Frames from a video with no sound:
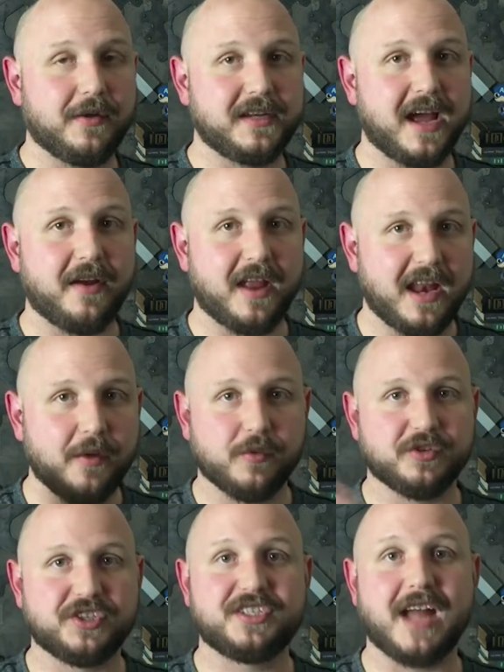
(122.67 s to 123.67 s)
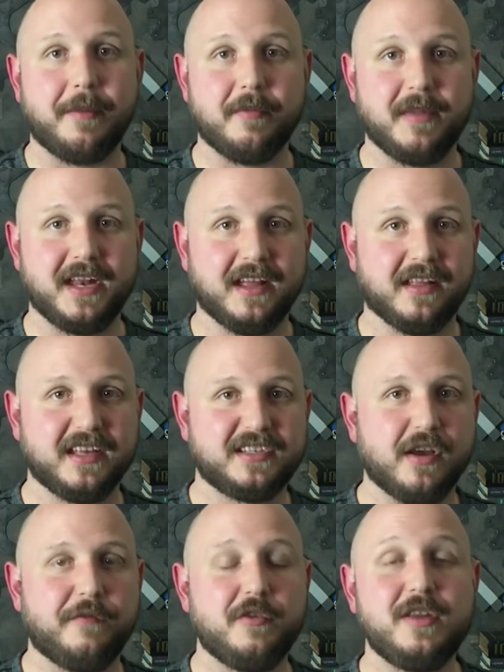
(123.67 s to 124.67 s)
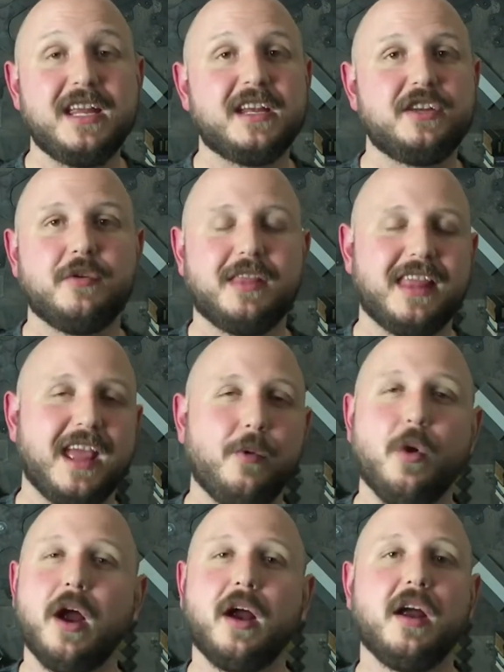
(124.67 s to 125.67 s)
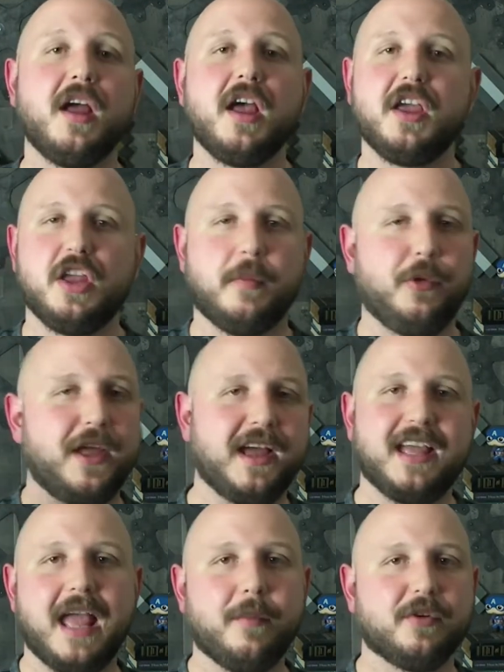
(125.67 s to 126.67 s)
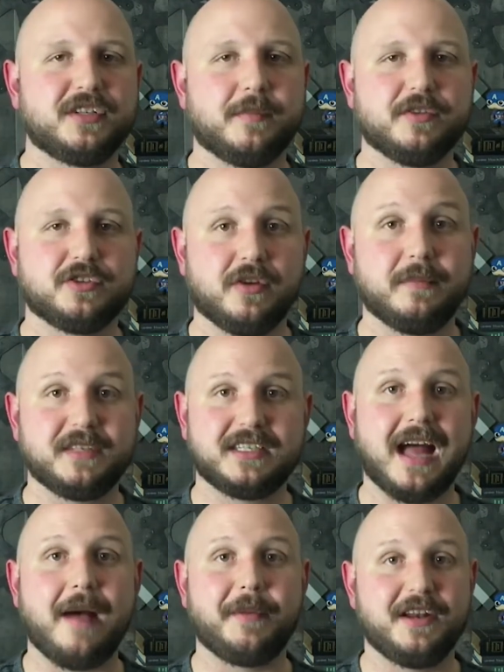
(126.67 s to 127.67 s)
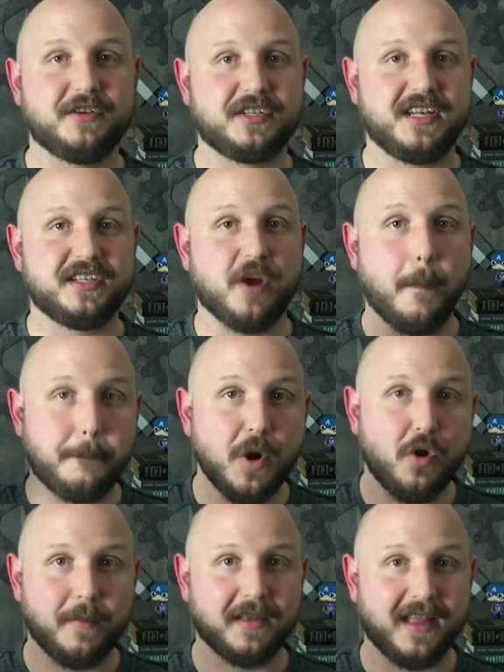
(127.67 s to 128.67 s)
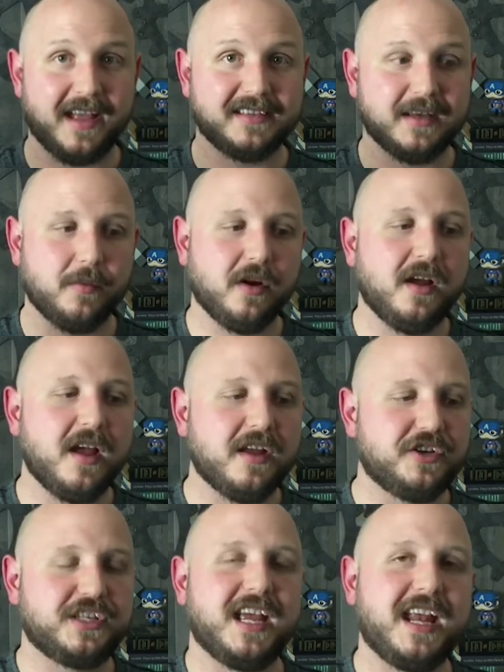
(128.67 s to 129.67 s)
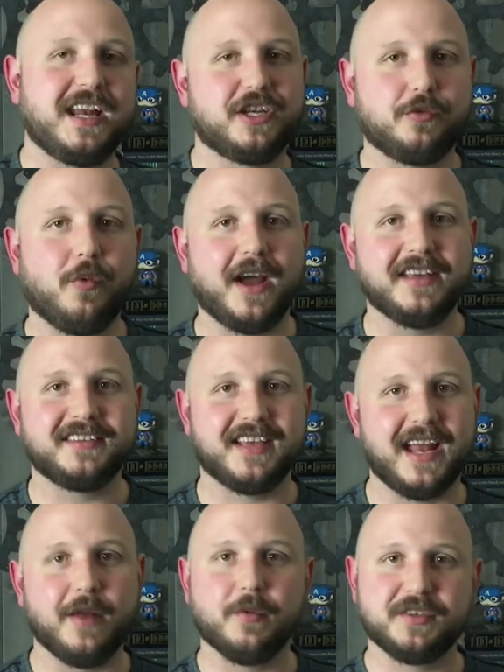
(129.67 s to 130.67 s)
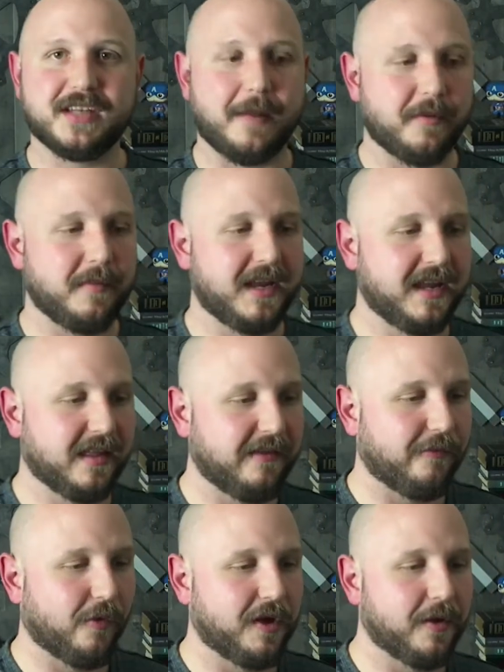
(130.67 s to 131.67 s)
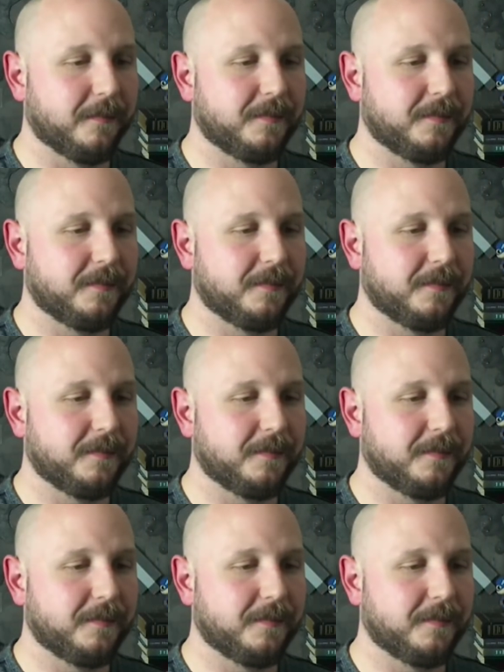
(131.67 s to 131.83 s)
down and it will just stop immediately. So if you need to do a thing where you're playing a game where someone screams stop and it just needs to go boom and land somewhere, just hit it twice and it will stop immediately for you.